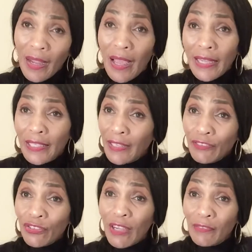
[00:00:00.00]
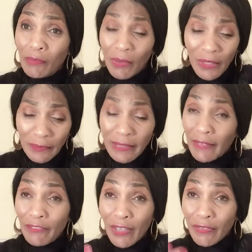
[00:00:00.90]
I love travel balls, but
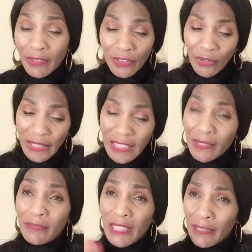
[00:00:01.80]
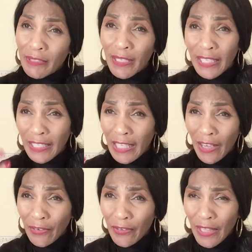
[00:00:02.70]
I've never, you know, like sometimes I
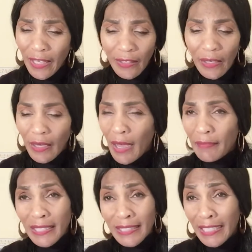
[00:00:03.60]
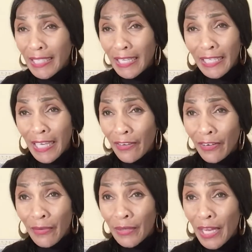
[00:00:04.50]
encounter that. I'm not saying I
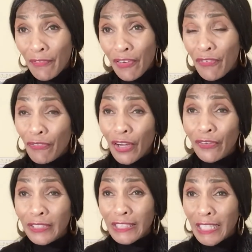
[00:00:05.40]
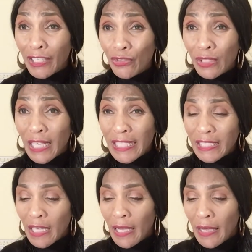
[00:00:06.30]
encountered it with every fragrance that I utilize,
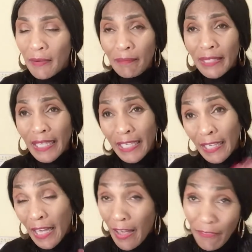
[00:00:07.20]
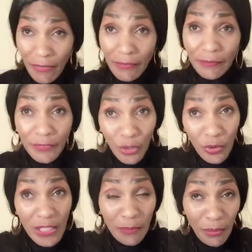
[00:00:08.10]
but I have
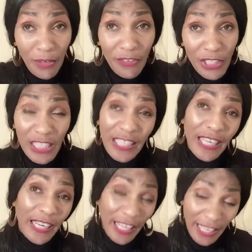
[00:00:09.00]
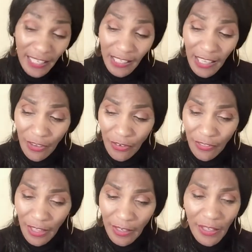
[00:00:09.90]
noticed previously that I had encountered
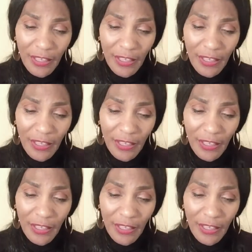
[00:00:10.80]
that.